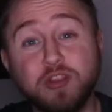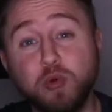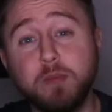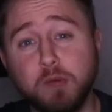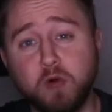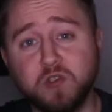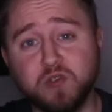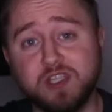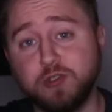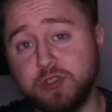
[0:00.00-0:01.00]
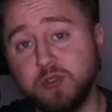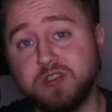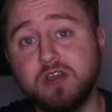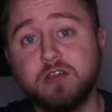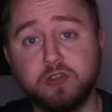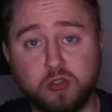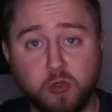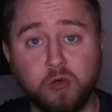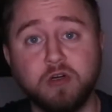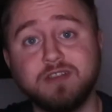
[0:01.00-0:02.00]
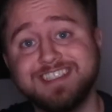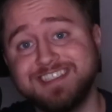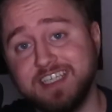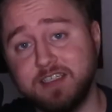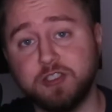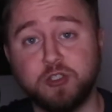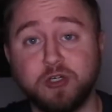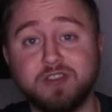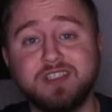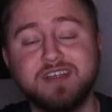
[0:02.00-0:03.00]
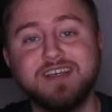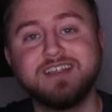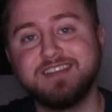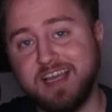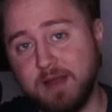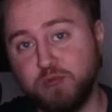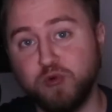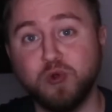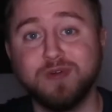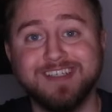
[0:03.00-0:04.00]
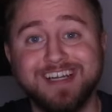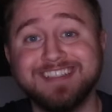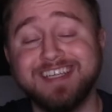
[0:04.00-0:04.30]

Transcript: 3 proposals introduce Schnorr signatures, Taproot, and